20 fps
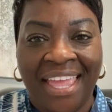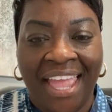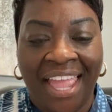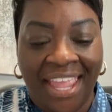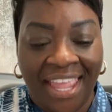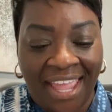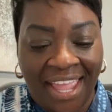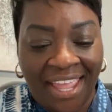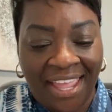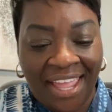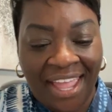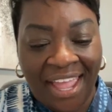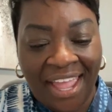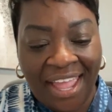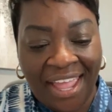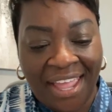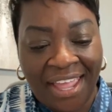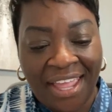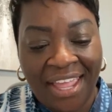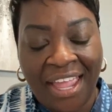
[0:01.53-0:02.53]

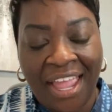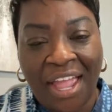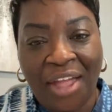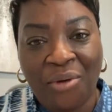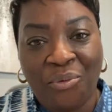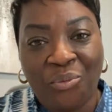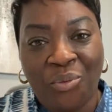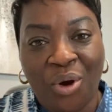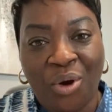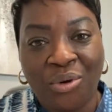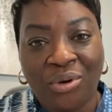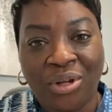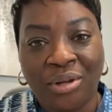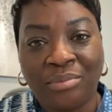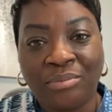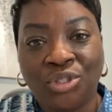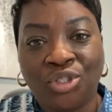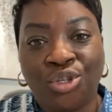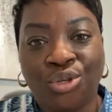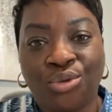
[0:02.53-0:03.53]
Hey, and
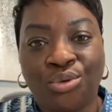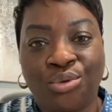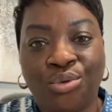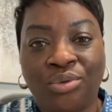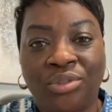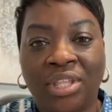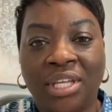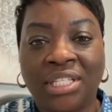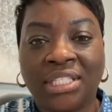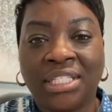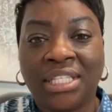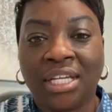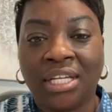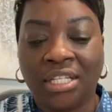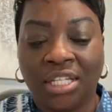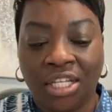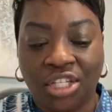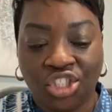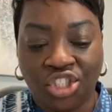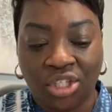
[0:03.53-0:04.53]
welcome to this
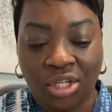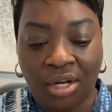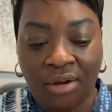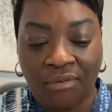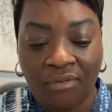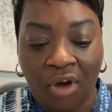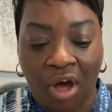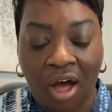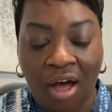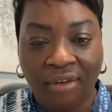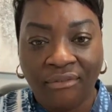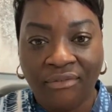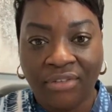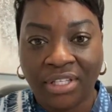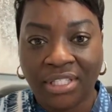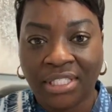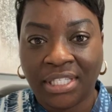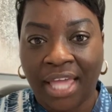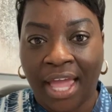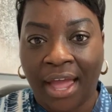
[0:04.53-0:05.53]
edition of
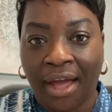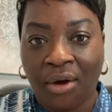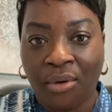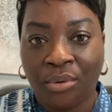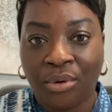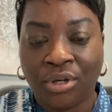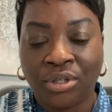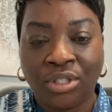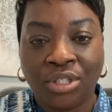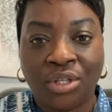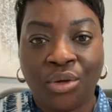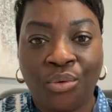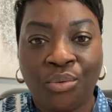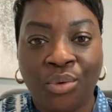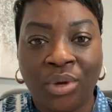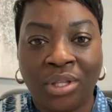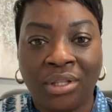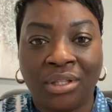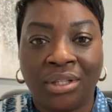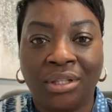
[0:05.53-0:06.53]
Office Hours
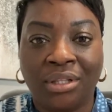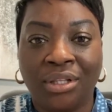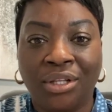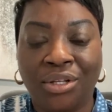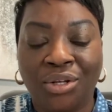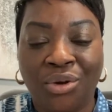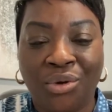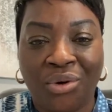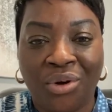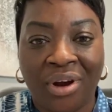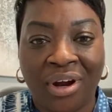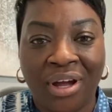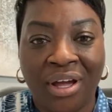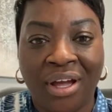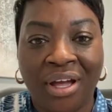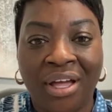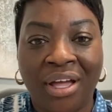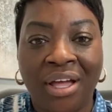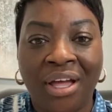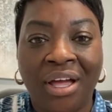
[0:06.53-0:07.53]
with
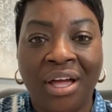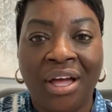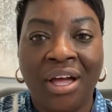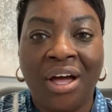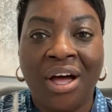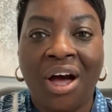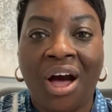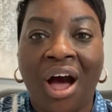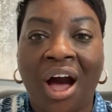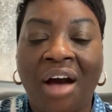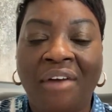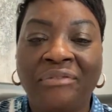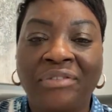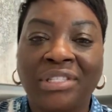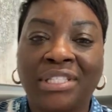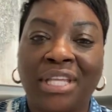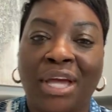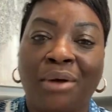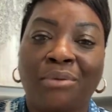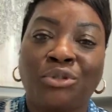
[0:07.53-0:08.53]
Lenora.
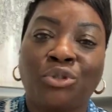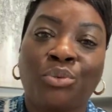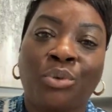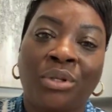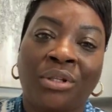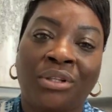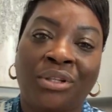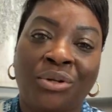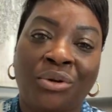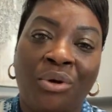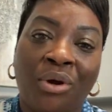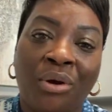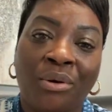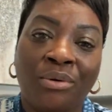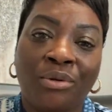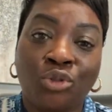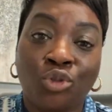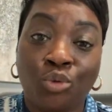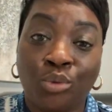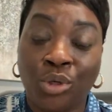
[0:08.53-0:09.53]
Office Hours with
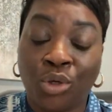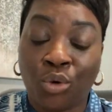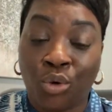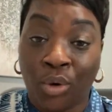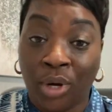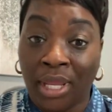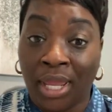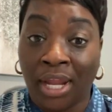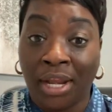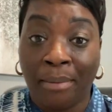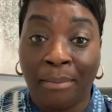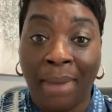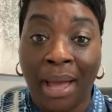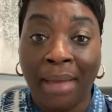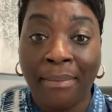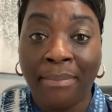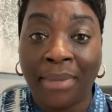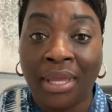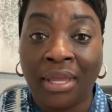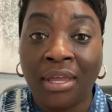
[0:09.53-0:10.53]
Lenora was created
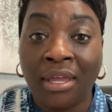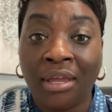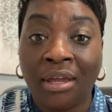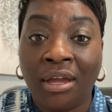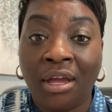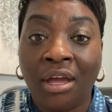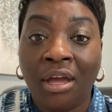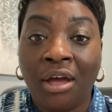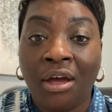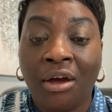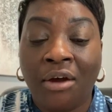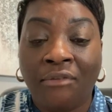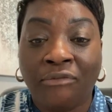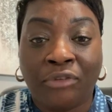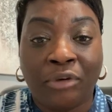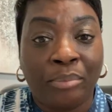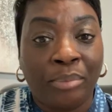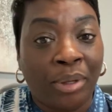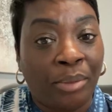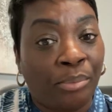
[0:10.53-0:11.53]
by me
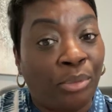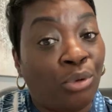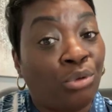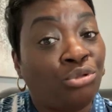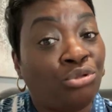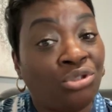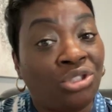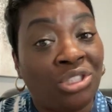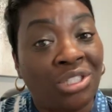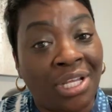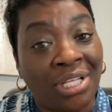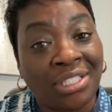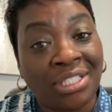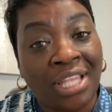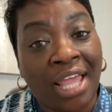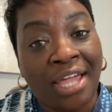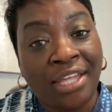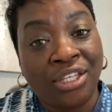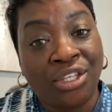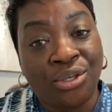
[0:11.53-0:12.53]
for people
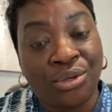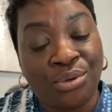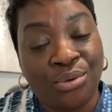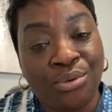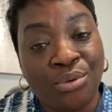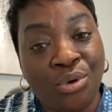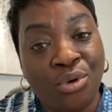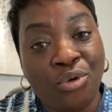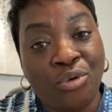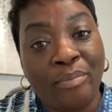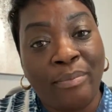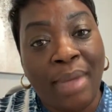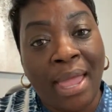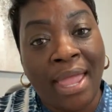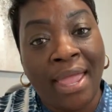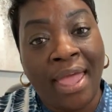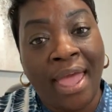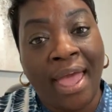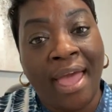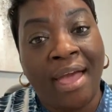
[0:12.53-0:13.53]
just like you who
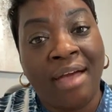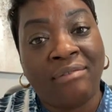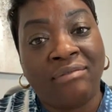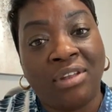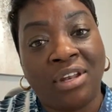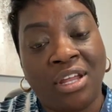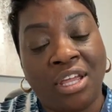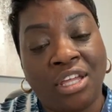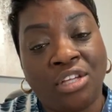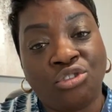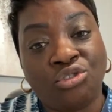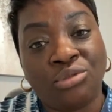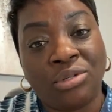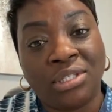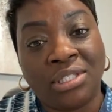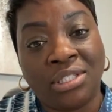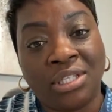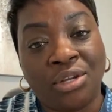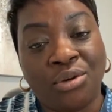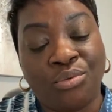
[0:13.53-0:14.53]
may have an
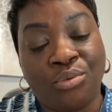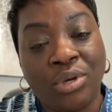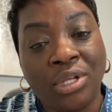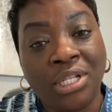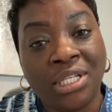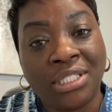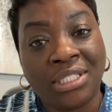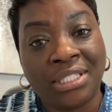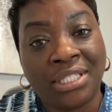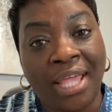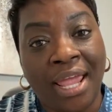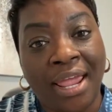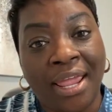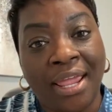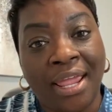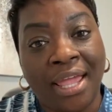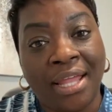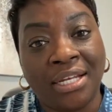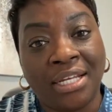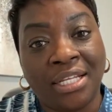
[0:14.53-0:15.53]
interest in real
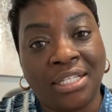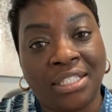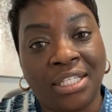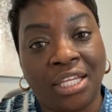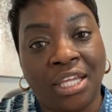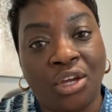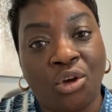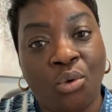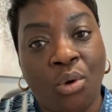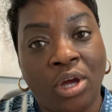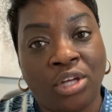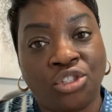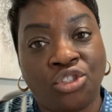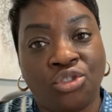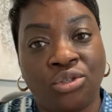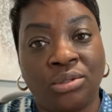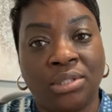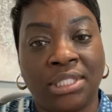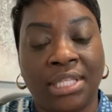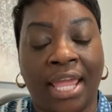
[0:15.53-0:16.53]
estate and need to get
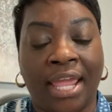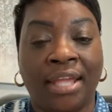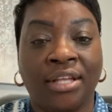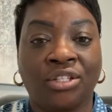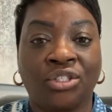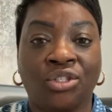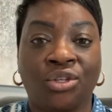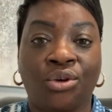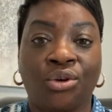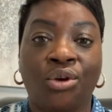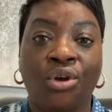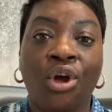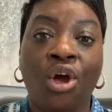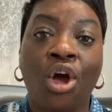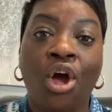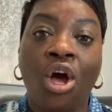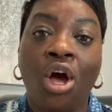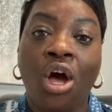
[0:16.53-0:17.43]
questions answered.